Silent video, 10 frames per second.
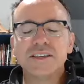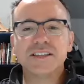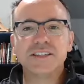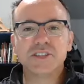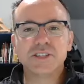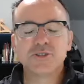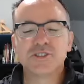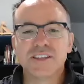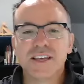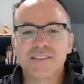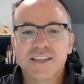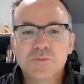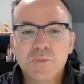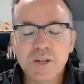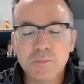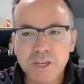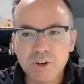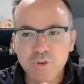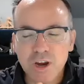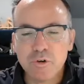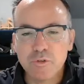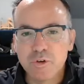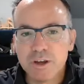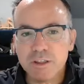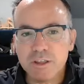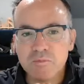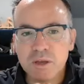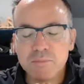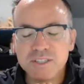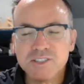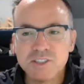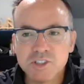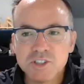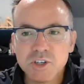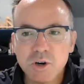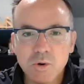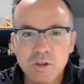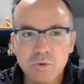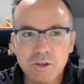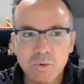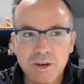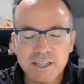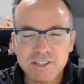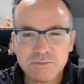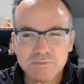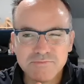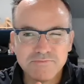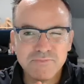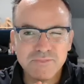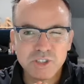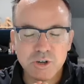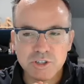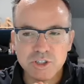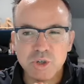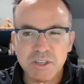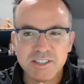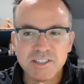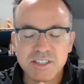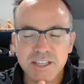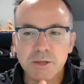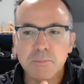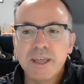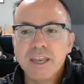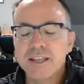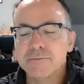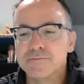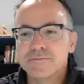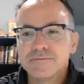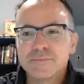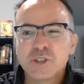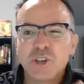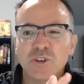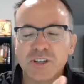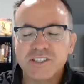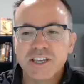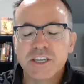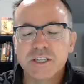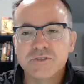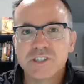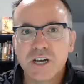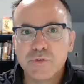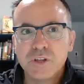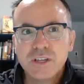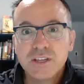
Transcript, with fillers: it's interesting. That that's been a big driver, frankly, of my business. So when I started doing this independent security executive stuff